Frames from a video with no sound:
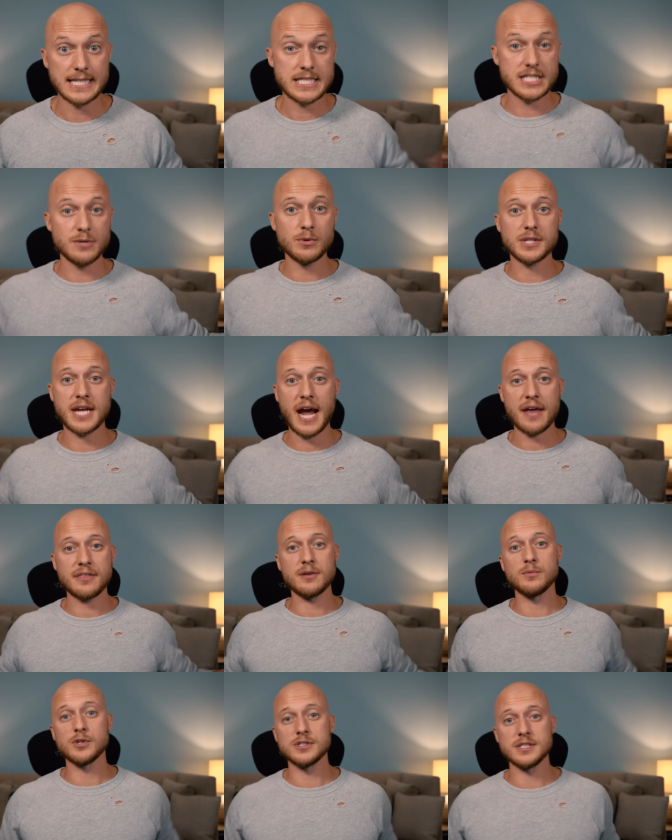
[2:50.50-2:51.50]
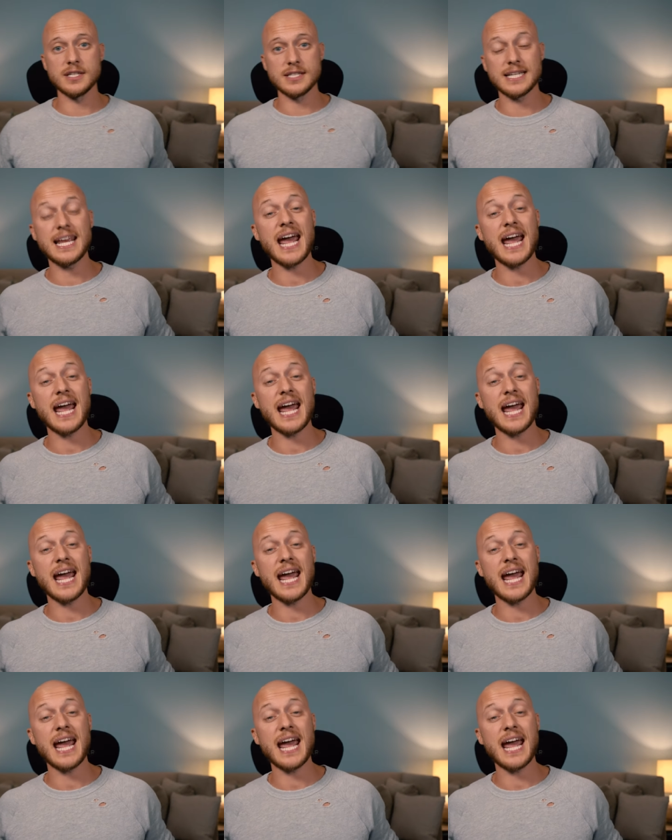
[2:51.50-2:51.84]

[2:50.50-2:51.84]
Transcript: Let's see what Cathie Wood did.